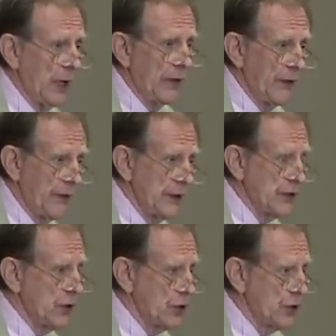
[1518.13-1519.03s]
rather
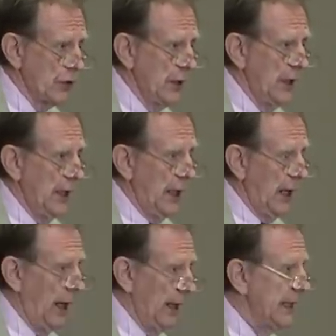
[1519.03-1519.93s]
than social
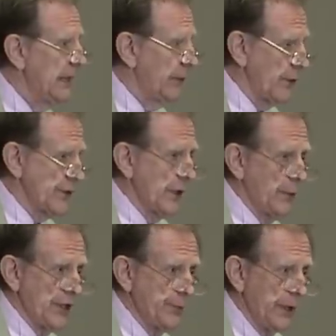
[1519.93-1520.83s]
uh,
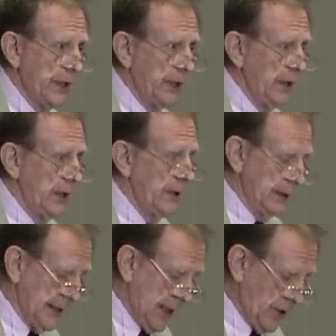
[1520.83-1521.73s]
evils that must be
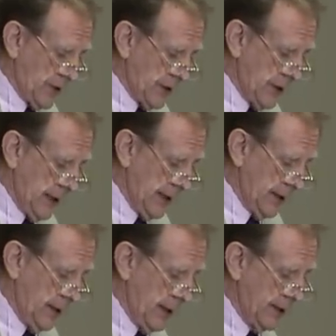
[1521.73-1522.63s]
denounced
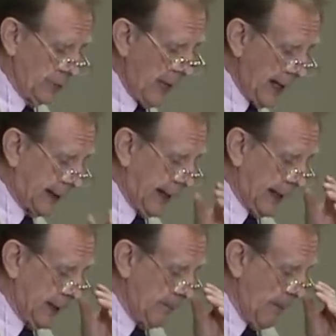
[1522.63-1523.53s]
and, and,
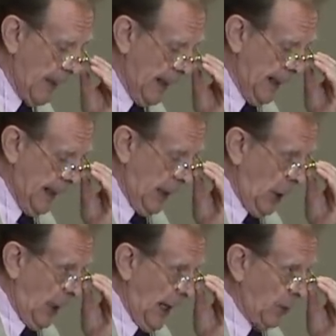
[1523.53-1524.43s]
eradicated.
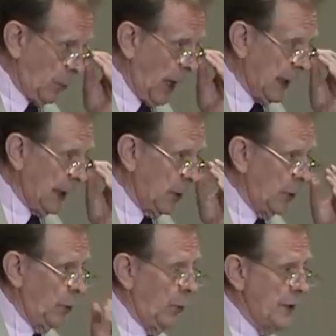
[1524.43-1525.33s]
And
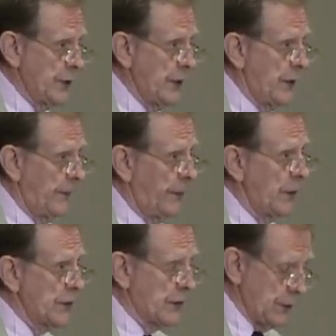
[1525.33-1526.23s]
Riley was the
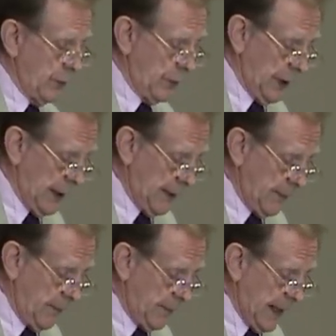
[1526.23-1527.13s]
first to
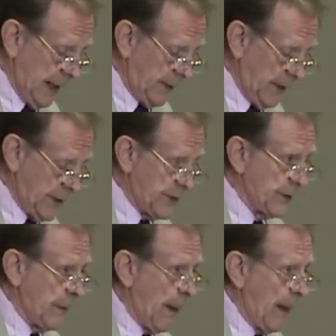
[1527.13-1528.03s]
uh, take
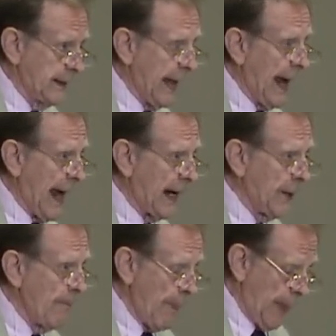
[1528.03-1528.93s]
this
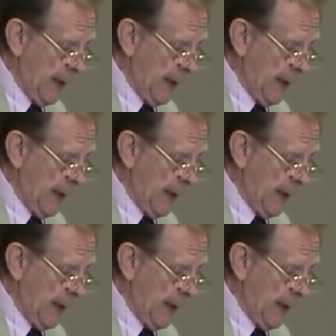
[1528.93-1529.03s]
tack,